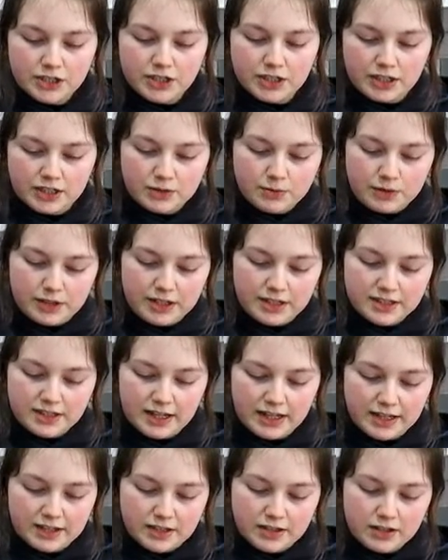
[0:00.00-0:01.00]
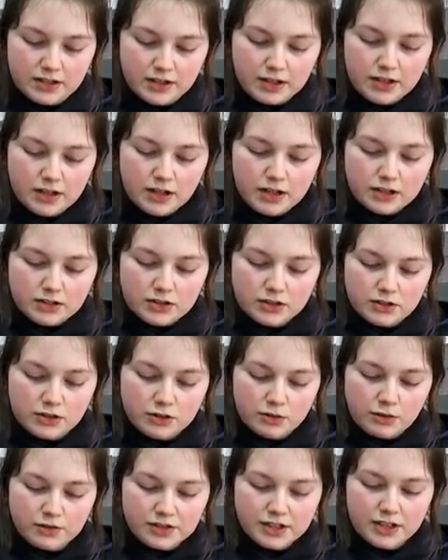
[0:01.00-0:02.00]
is what it says to
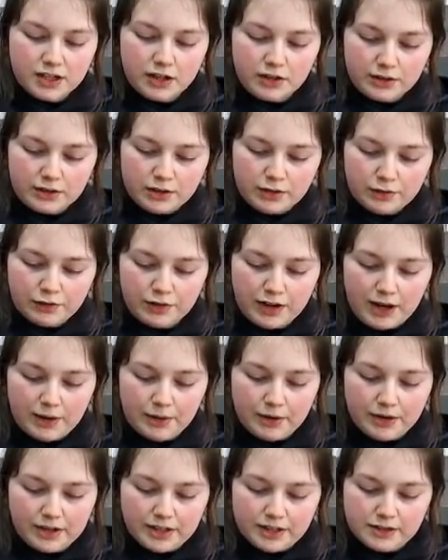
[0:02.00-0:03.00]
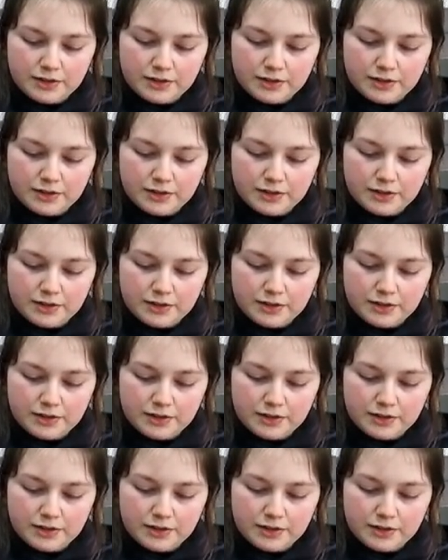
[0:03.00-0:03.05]
do. Obviously, coconut flour